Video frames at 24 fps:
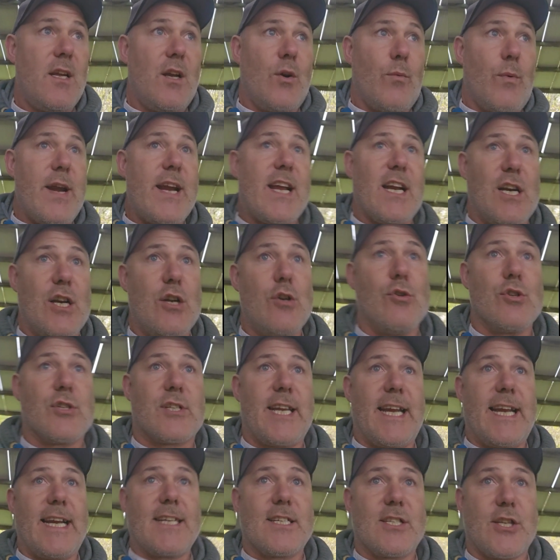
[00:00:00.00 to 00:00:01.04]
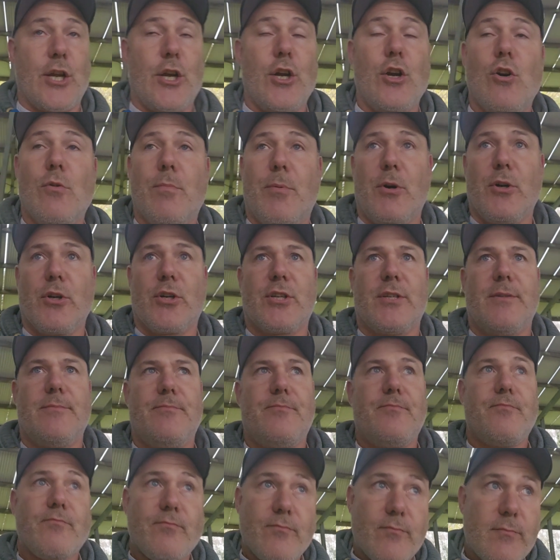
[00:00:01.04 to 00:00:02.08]
we can lose things too, but
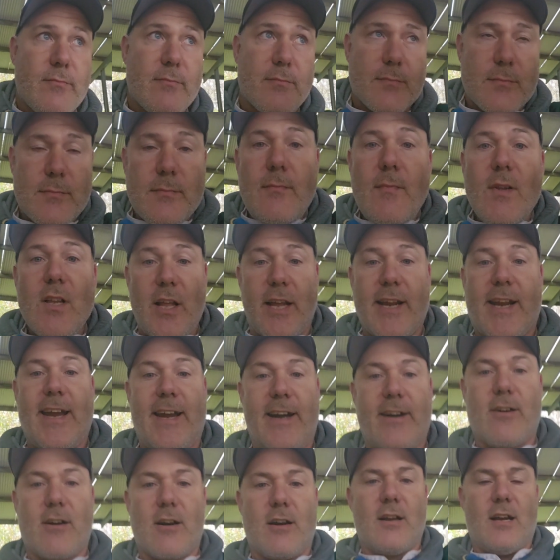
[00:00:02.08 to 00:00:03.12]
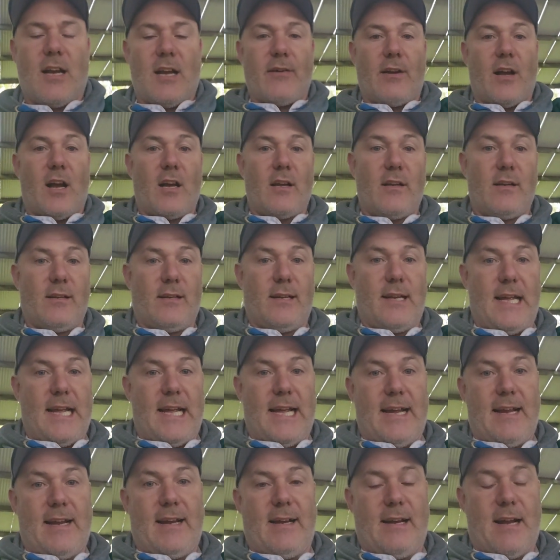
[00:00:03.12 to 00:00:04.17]
like here,
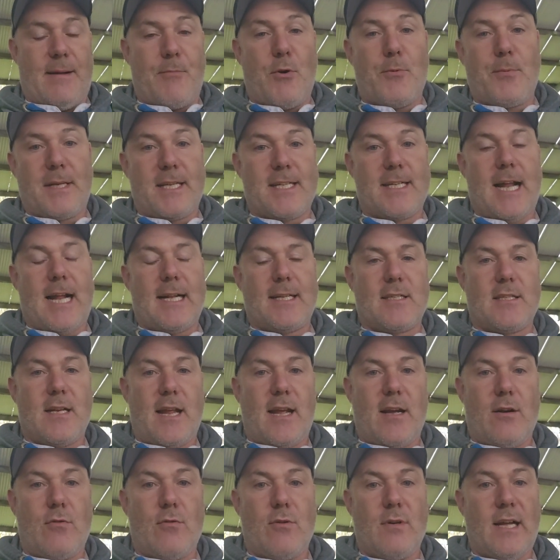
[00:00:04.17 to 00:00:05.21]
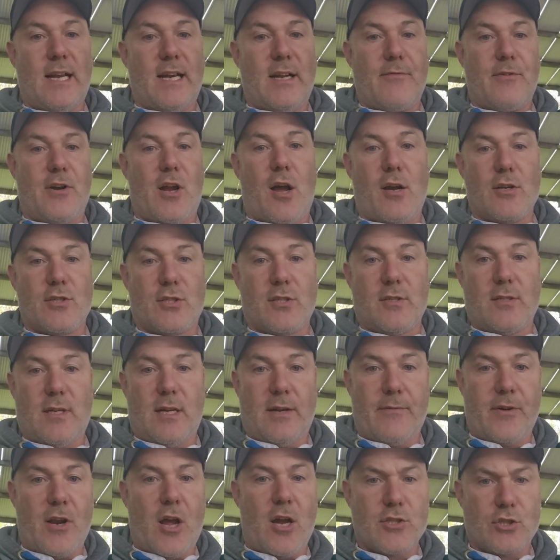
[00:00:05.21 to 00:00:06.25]
I'm up at the slats now, and I've lost
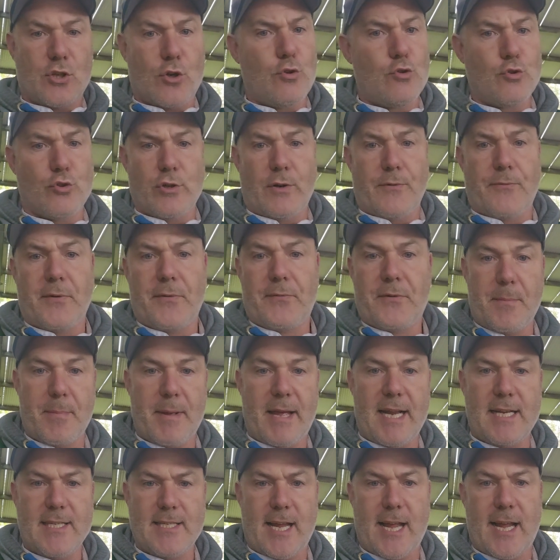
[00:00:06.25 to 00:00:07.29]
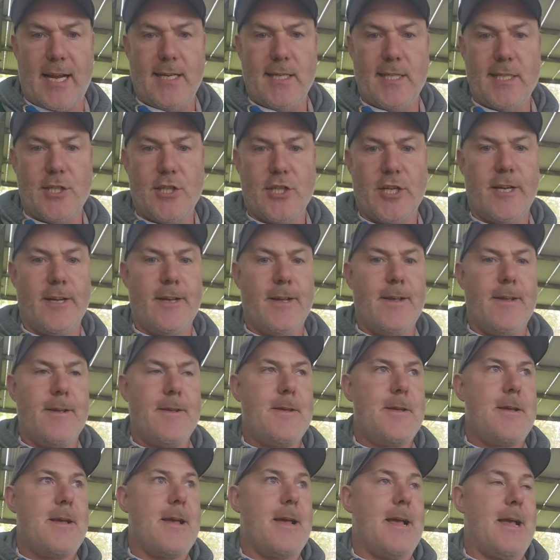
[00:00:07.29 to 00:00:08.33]
150 bales of haylage
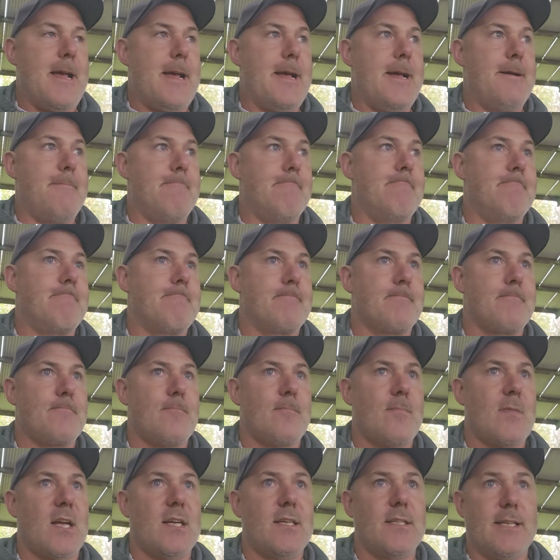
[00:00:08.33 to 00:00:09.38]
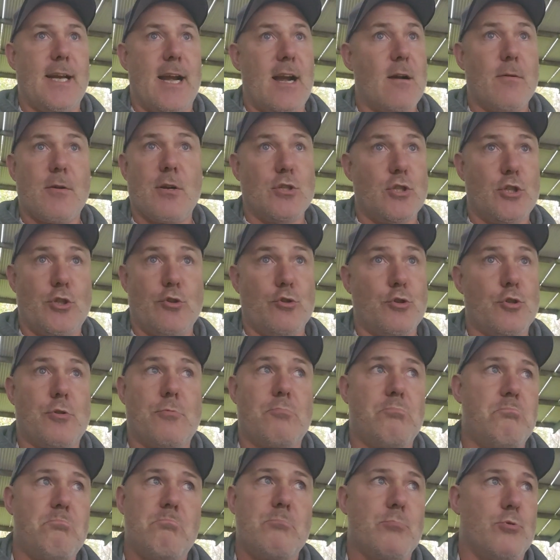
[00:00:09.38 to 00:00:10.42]
there because I just
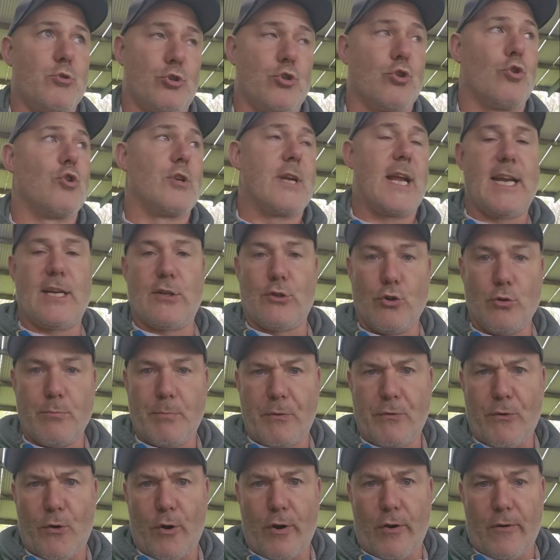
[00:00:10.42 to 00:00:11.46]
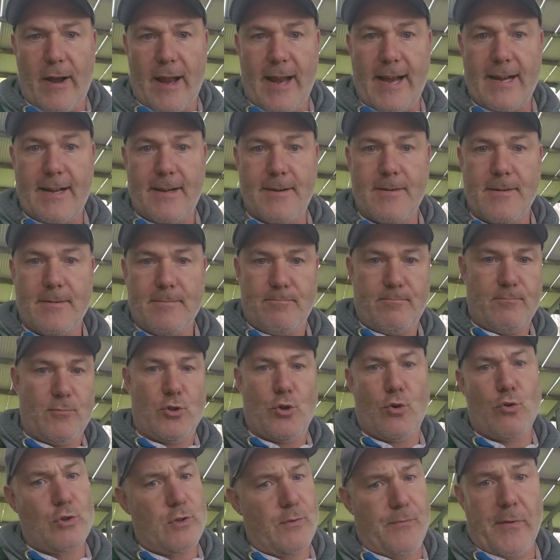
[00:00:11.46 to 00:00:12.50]
couldn't get it done before the rain.
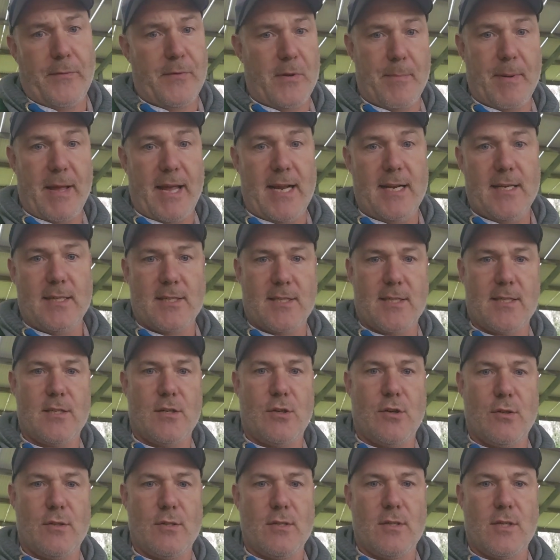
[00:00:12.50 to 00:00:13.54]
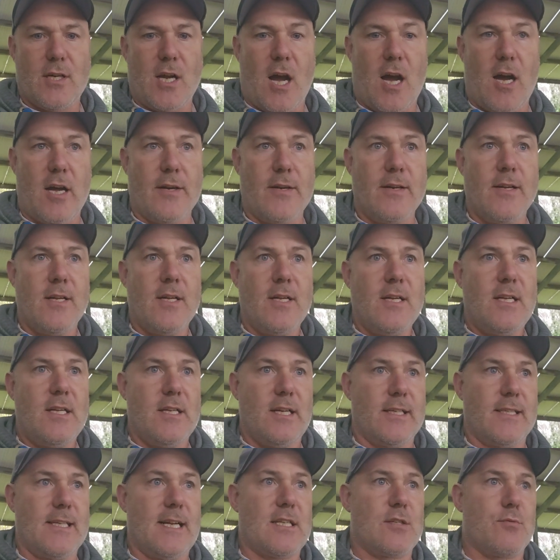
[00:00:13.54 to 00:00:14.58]
150 bales gone. I
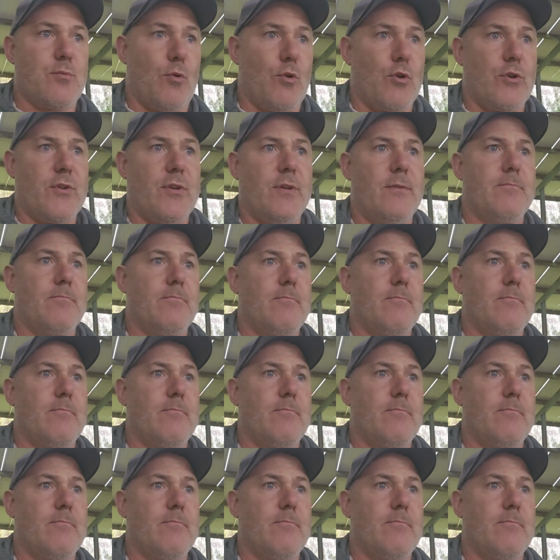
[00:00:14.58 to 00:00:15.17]
think that's worth